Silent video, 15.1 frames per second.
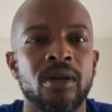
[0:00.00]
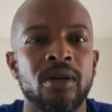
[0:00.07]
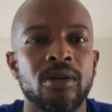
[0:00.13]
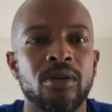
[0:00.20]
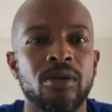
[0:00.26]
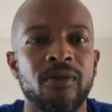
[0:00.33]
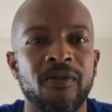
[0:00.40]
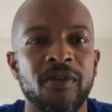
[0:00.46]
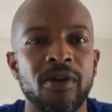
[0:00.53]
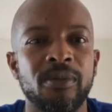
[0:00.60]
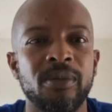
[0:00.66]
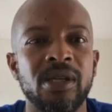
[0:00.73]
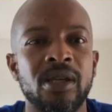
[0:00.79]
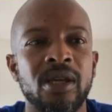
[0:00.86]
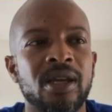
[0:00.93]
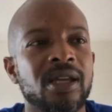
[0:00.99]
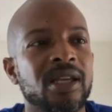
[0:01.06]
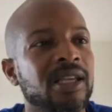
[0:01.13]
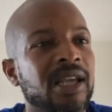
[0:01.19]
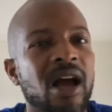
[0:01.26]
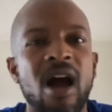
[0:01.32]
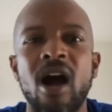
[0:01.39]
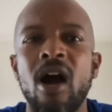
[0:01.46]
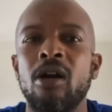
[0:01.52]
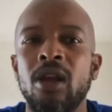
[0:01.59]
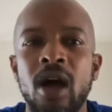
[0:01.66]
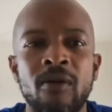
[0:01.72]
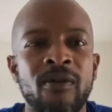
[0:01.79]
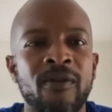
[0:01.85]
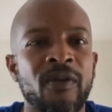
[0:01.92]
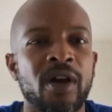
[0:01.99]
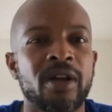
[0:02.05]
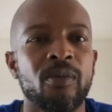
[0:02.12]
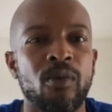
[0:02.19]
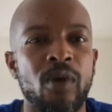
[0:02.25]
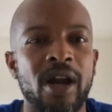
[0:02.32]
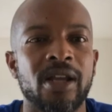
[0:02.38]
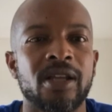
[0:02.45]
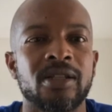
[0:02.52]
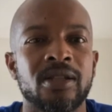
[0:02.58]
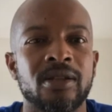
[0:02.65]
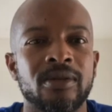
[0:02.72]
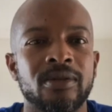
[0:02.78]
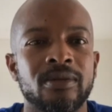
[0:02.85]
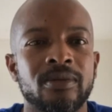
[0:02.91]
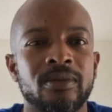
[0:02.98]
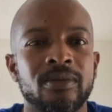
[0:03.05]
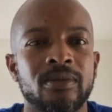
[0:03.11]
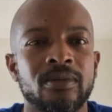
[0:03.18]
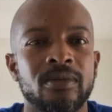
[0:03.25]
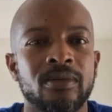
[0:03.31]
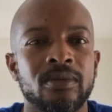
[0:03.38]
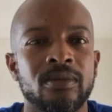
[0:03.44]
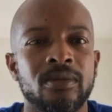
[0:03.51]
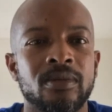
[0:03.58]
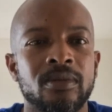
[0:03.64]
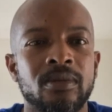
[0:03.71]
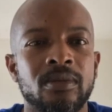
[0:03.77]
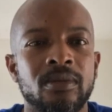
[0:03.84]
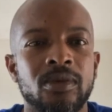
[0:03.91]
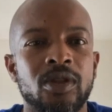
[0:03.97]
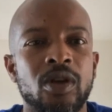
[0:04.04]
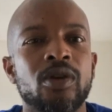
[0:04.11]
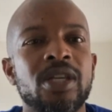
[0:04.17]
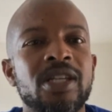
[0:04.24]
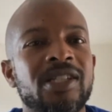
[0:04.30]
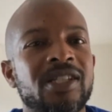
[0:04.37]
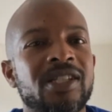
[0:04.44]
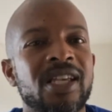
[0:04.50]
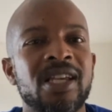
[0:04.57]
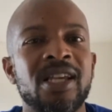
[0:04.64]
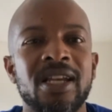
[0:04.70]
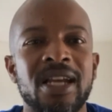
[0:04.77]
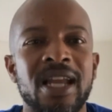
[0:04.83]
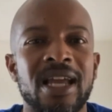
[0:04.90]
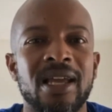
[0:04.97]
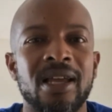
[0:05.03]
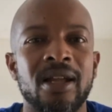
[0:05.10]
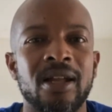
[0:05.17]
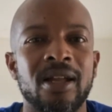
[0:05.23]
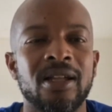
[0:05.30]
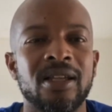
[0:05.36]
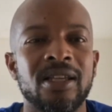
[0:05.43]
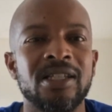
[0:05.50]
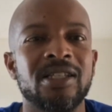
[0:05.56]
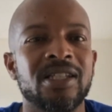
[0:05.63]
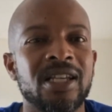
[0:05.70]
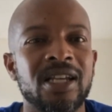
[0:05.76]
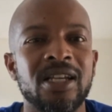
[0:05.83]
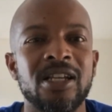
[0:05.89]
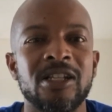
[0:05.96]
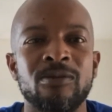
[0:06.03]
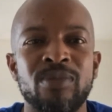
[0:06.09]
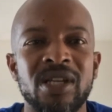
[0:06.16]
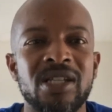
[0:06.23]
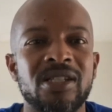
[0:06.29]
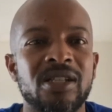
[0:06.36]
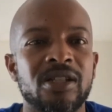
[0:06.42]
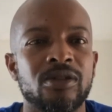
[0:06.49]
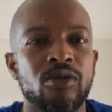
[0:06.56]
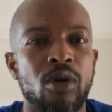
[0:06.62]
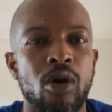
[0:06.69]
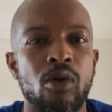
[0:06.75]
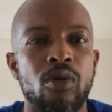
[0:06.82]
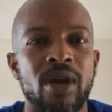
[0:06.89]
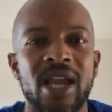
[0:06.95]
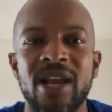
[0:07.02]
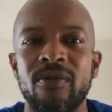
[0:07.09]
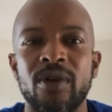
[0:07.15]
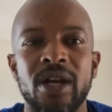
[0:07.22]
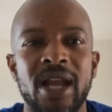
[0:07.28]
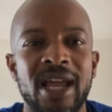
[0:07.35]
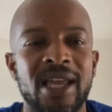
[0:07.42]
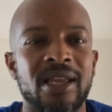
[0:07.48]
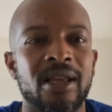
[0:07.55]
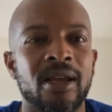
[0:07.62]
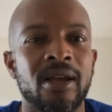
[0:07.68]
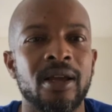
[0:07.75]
You feel me? All off of fucking rice. So he's seeing that. He's seeing this business grow every day.